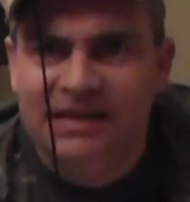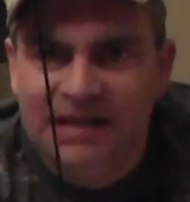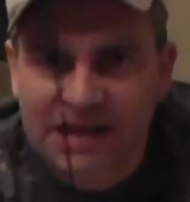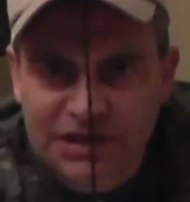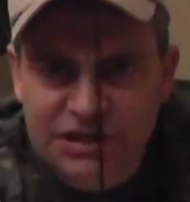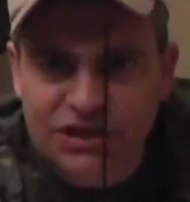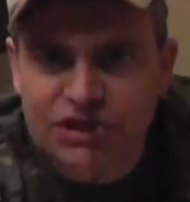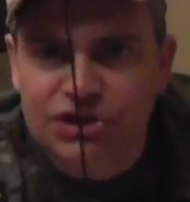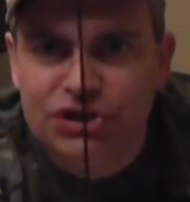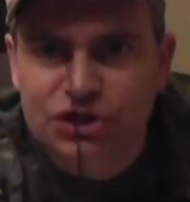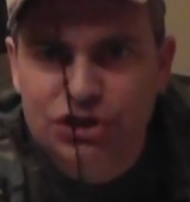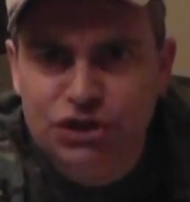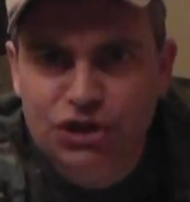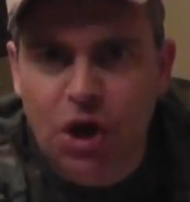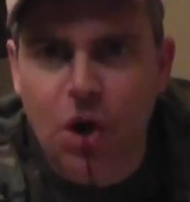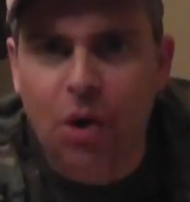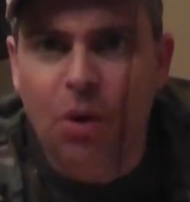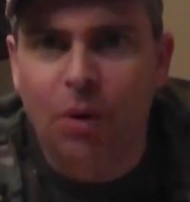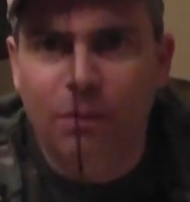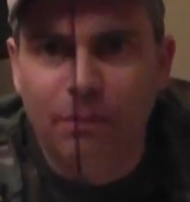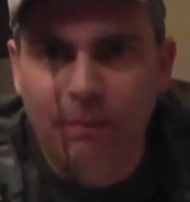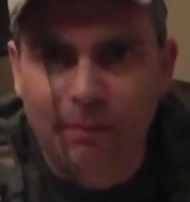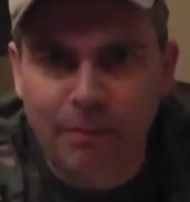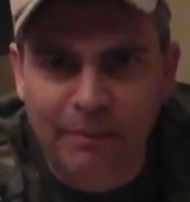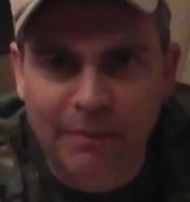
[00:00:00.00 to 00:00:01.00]
They just
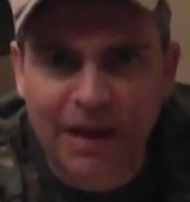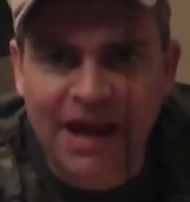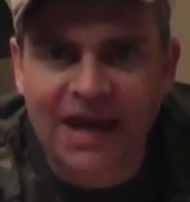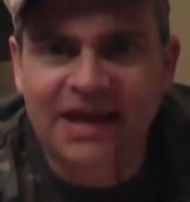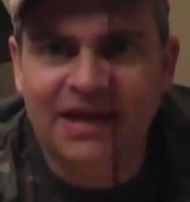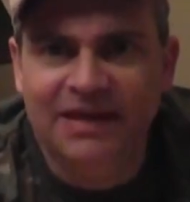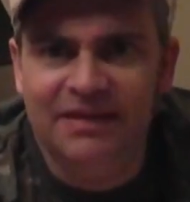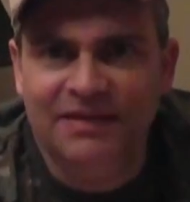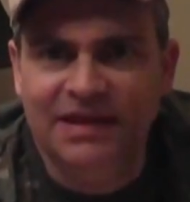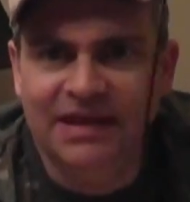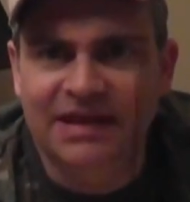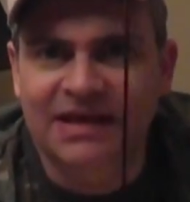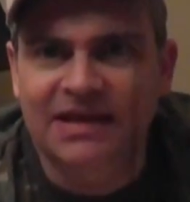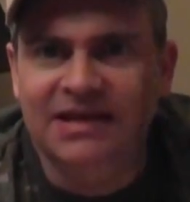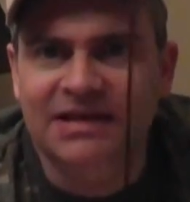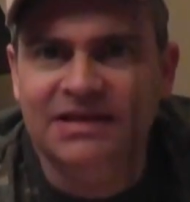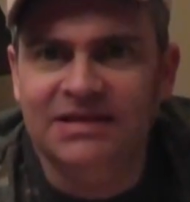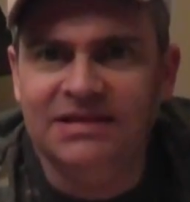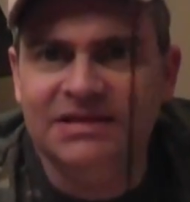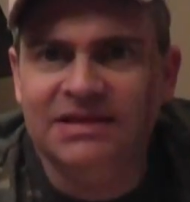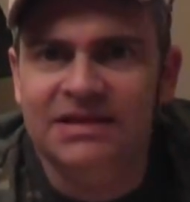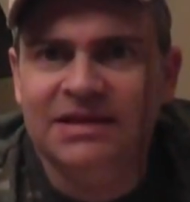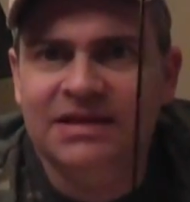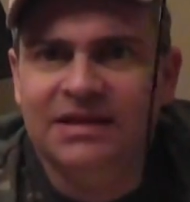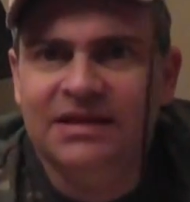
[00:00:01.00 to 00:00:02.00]
don't make
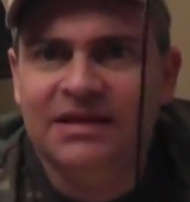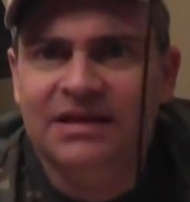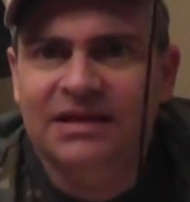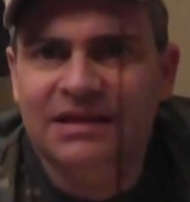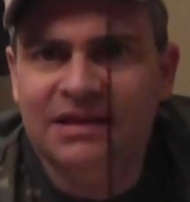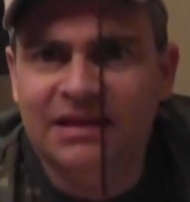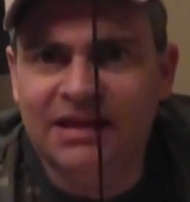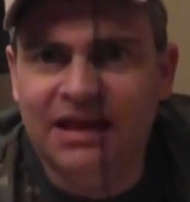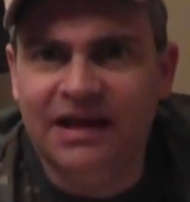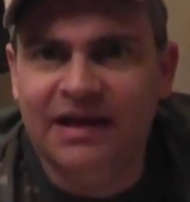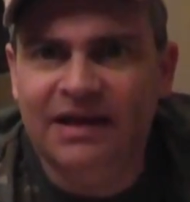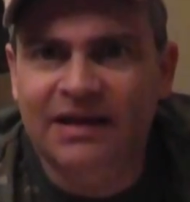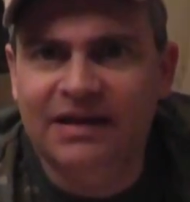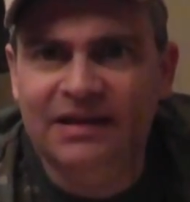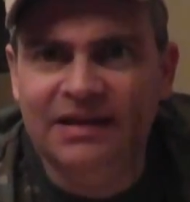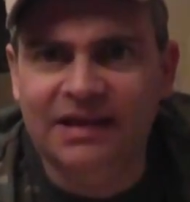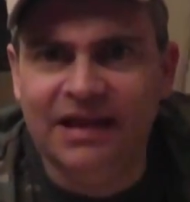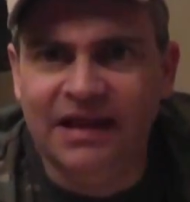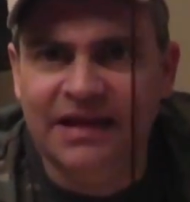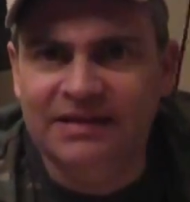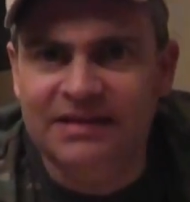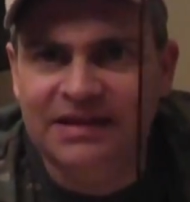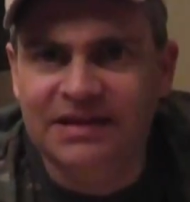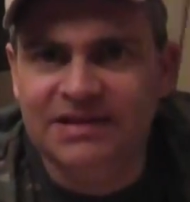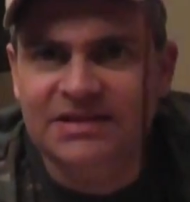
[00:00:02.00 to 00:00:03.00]
these
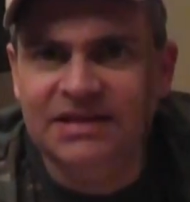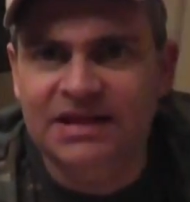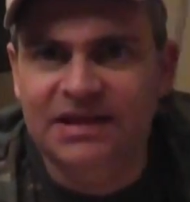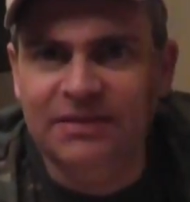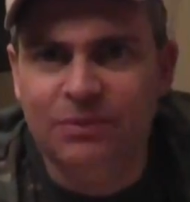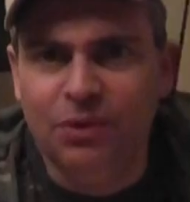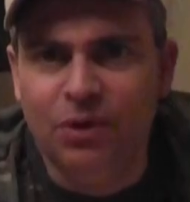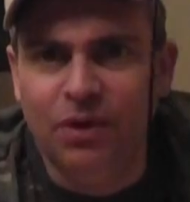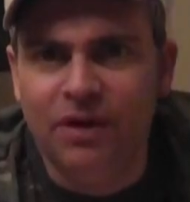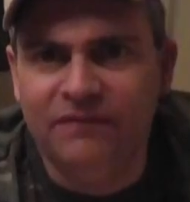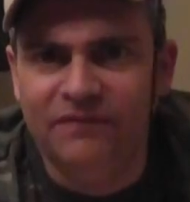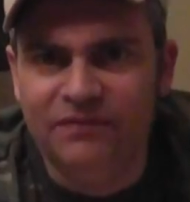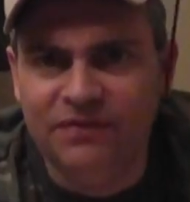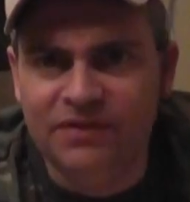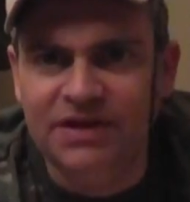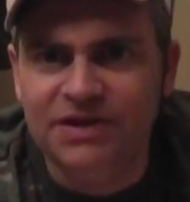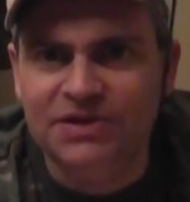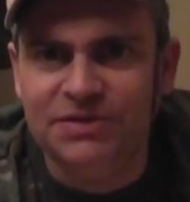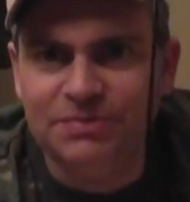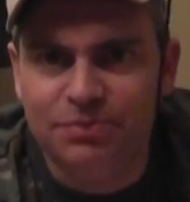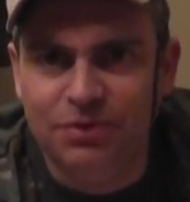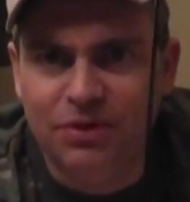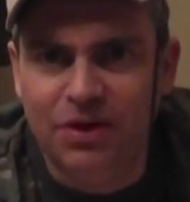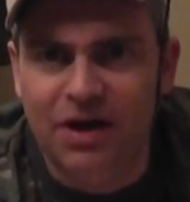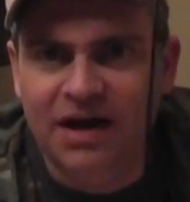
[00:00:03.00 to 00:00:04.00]
like this anymore for
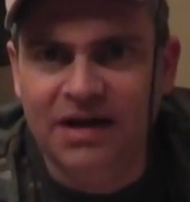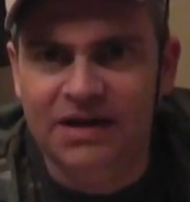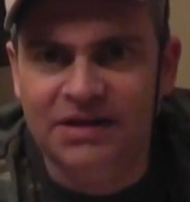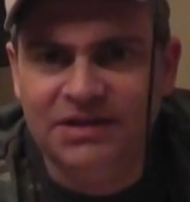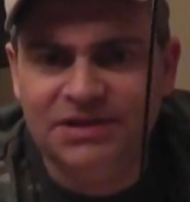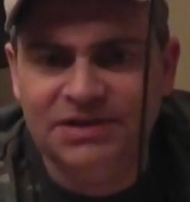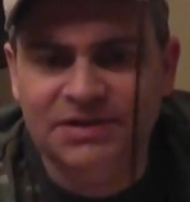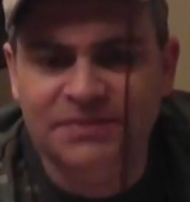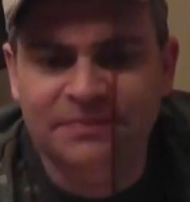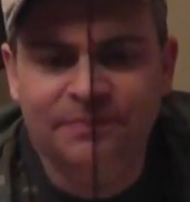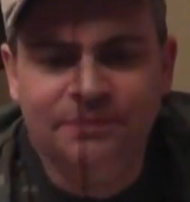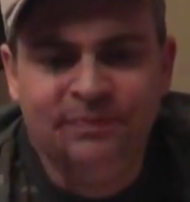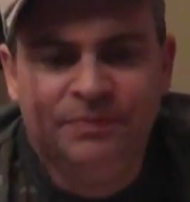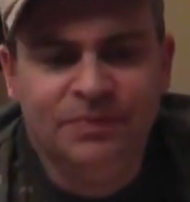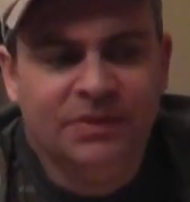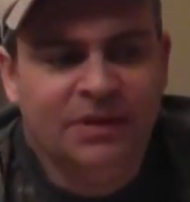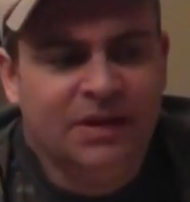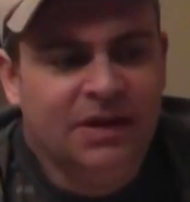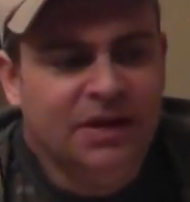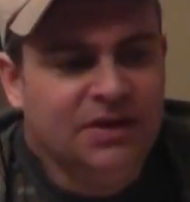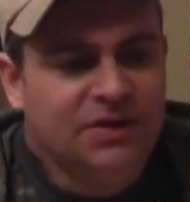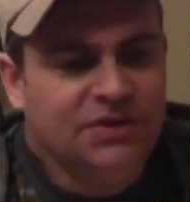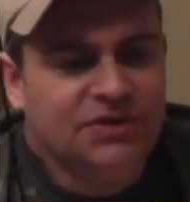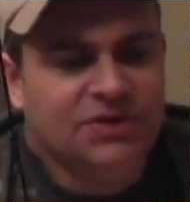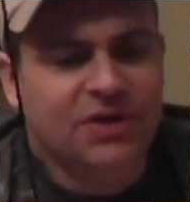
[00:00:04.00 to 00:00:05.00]
this price.
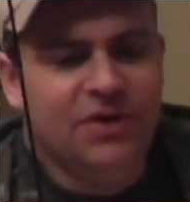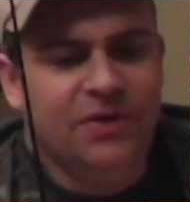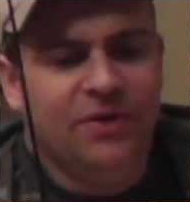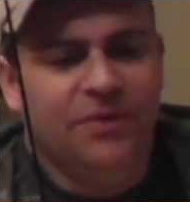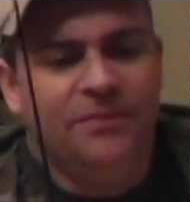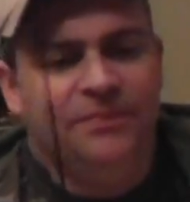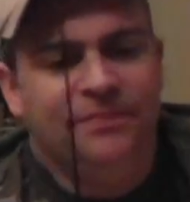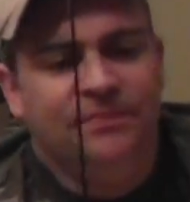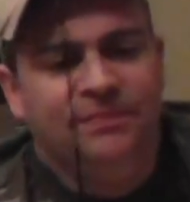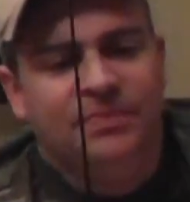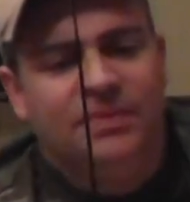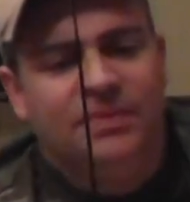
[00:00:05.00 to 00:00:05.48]
So